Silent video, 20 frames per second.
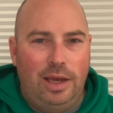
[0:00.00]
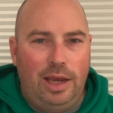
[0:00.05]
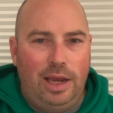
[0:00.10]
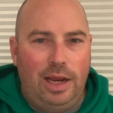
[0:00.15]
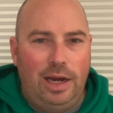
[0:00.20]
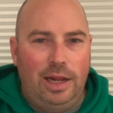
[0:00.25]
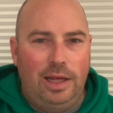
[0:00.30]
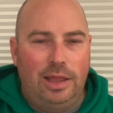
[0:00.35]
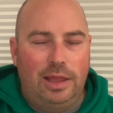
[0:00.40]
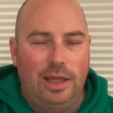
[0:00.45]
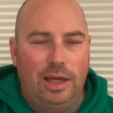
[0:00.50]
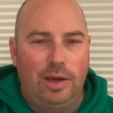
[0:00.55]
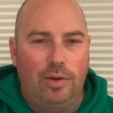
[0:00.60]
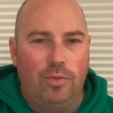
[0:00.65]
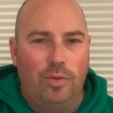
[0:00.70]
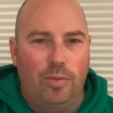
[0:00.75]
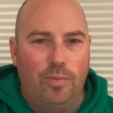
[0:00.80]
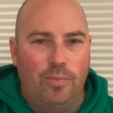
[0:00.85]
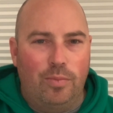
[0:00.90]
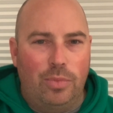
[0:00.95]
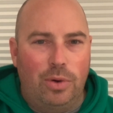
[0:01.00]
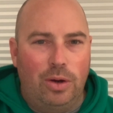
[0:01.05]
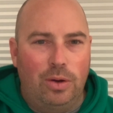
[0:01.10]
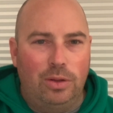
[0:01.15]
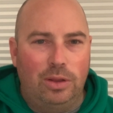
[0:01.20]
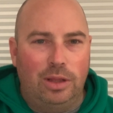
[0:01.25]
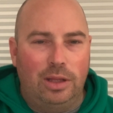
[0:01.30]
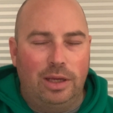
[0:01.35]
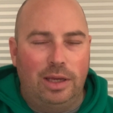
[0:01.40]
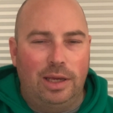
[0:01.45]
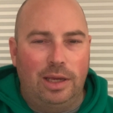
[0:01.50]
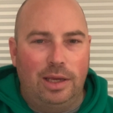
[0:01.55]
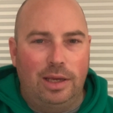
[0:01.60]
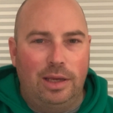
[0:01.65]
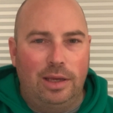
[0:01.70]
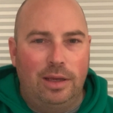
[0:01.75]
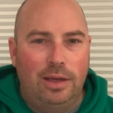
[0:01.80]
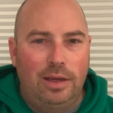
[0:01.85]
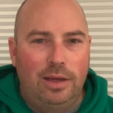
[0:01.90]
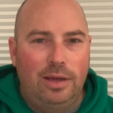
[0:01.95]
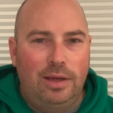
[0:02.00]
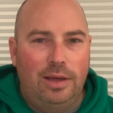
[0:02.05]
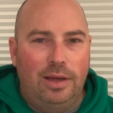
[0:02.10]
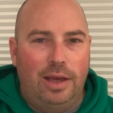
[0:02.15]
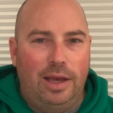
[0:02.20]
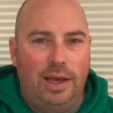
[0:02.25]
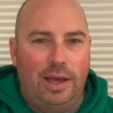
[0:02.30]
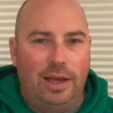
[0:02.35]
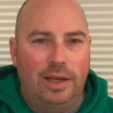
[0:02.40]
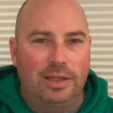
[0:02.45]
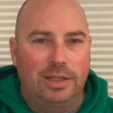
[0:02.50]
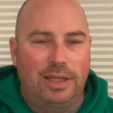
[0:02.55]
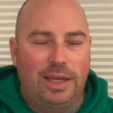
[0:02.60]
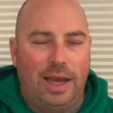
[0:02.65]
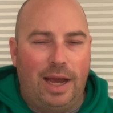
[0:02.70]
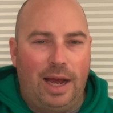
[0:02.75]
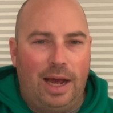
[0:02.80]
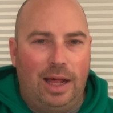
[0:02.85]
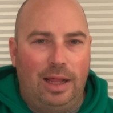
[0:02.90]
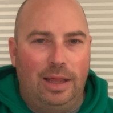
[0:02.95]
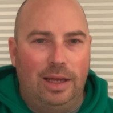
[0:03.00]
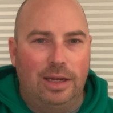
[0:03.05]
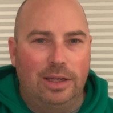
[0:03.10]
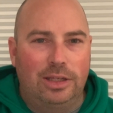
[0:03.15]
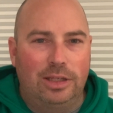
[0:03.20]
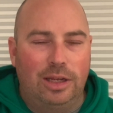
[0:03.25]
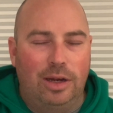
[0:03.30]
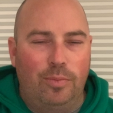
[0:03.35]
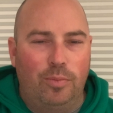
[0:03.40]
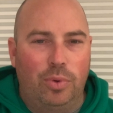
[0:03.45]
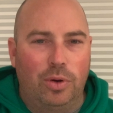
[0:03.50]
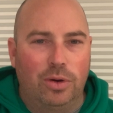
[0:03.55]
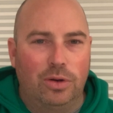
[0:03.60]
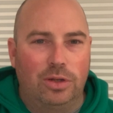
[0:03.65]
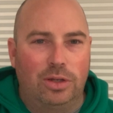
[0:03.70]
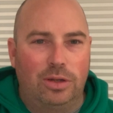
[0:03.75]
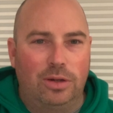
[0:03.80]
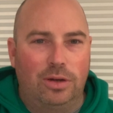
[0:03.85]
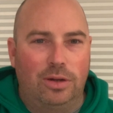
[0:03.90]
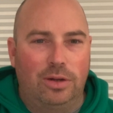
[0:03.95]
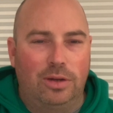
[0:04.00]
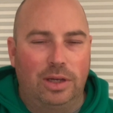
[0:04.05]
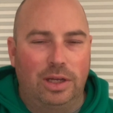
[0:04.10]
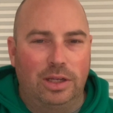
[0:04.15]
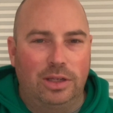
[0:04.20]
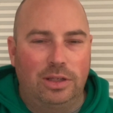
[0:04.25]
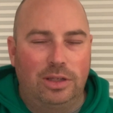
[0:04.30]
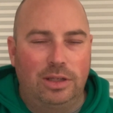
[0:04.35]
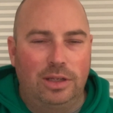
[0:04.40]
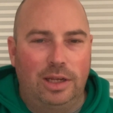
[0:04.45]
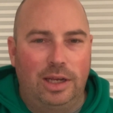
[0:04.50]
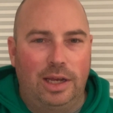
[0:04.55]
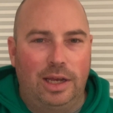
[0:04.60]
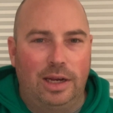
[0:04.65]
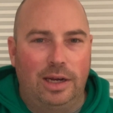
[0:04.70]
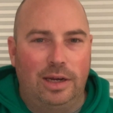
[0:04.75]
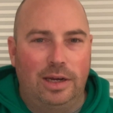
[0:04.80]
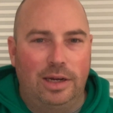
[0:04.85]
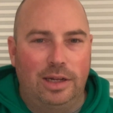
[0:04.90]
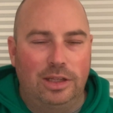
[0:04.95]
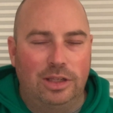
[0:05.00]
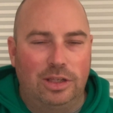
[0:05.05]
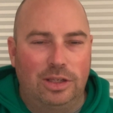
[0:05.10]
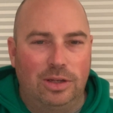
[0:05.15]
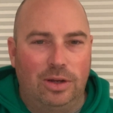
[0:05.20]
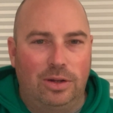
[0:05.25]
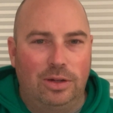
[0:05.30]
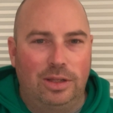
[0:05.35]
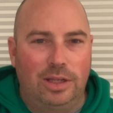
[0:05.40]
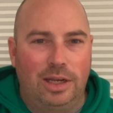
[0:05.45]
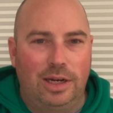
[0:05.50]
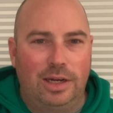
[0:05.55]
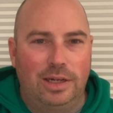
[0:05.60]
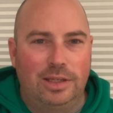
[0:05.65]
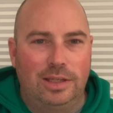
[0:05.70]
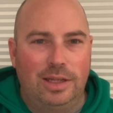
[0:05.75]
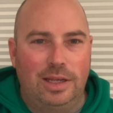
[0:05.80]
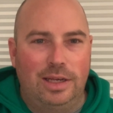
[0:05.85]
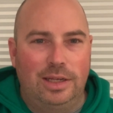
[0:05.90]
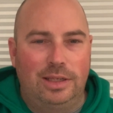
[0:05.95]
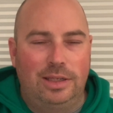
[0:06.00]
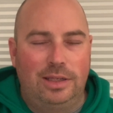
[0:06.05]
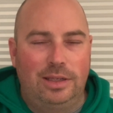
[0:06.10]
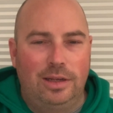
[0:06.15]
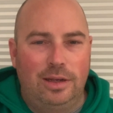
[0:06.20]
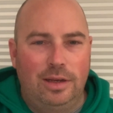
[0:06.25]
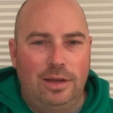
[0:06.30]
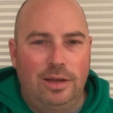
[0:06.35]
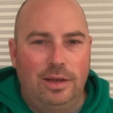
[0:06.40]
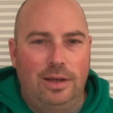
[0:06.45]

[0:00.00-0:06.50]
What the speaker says: anything remotely as callous and personal and insulting as this.